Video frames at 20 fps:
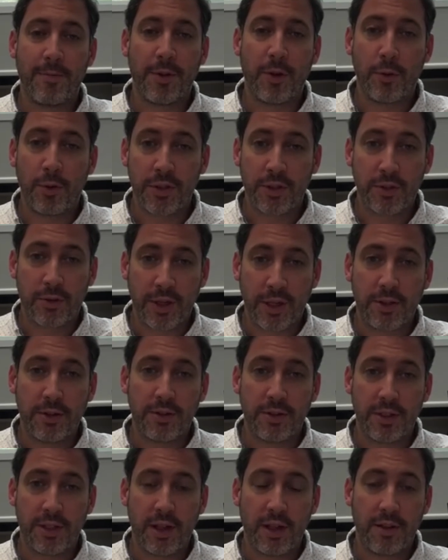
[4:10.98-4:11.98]
restrict
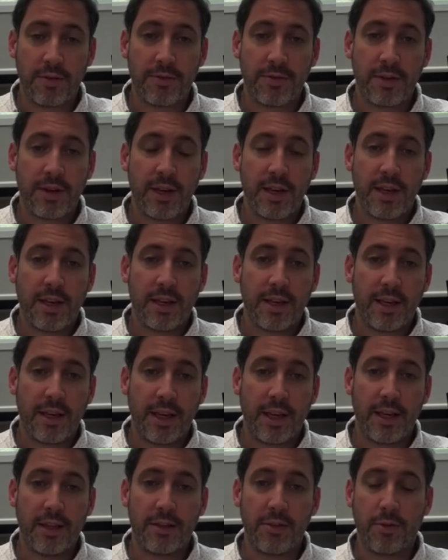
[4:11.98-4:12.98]
yourself
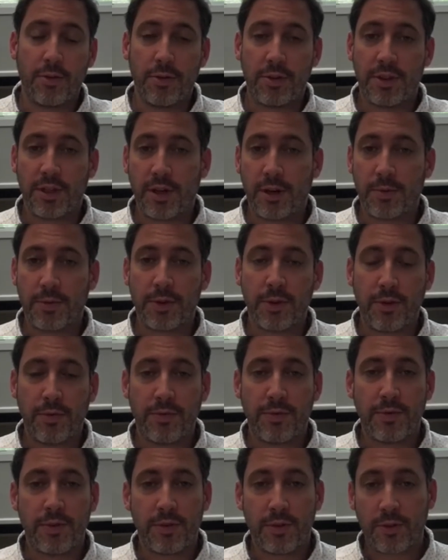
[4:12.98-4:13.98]
in terms
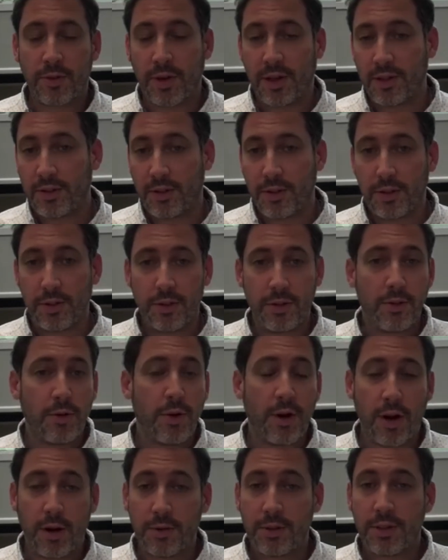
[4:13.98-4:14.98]
of trying to
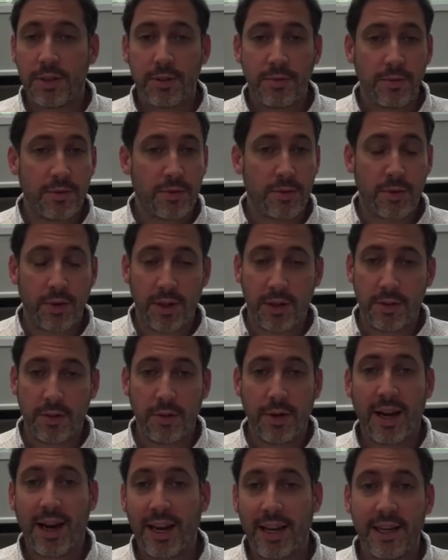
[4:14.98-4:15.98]
go out, trying
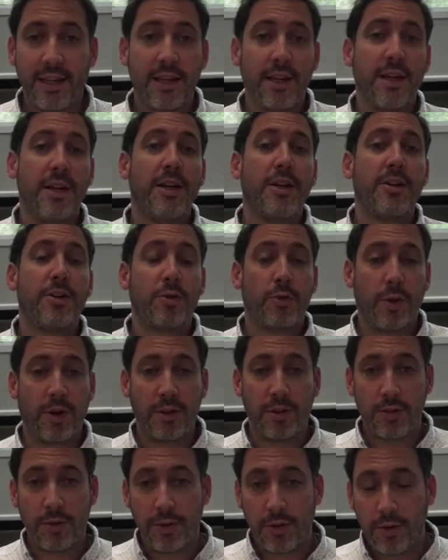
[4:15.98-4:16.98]
to hike,
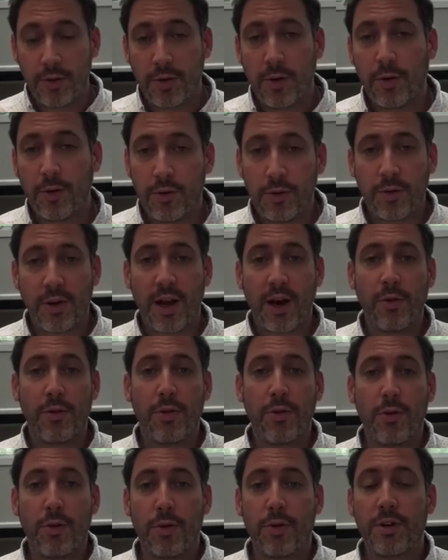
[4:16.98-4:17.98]
trying to go
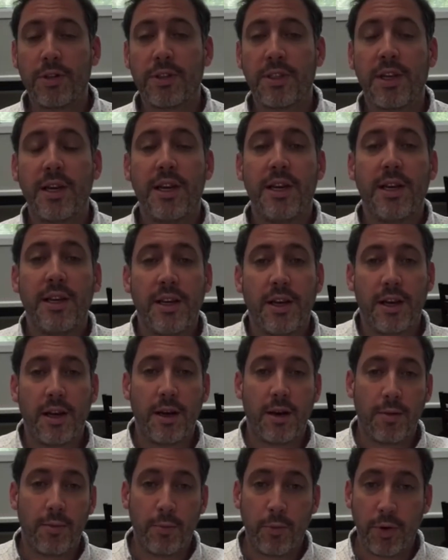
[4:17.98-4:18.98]
outdoors,
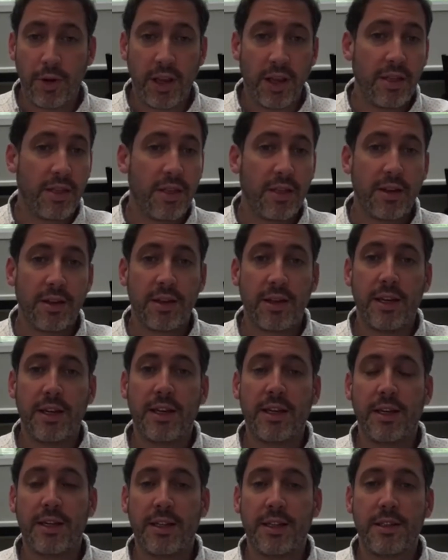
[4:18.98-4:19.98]
breathe,
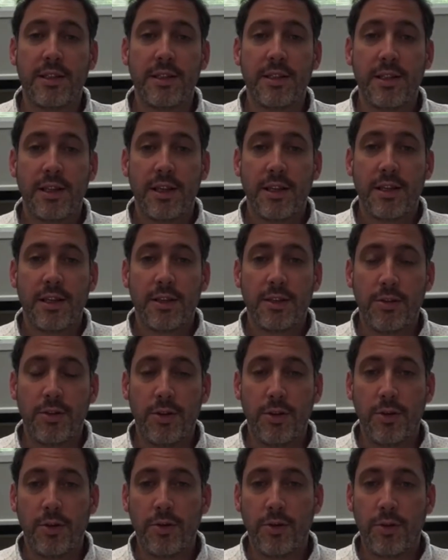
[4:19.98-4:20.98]
and
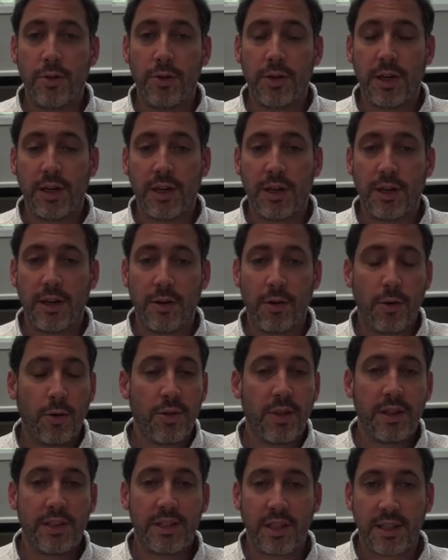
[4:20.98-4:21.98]
do all
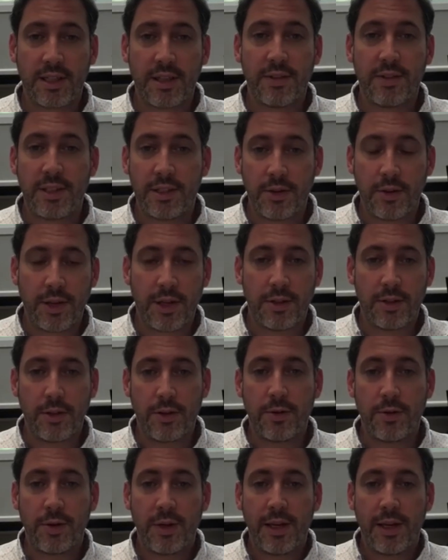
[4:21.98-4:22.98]
these activities you can
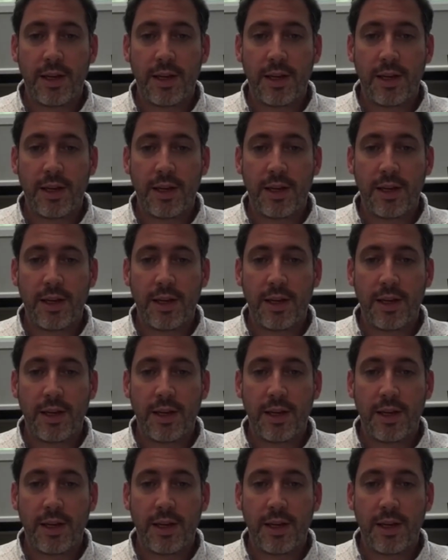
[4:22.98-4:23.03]
do.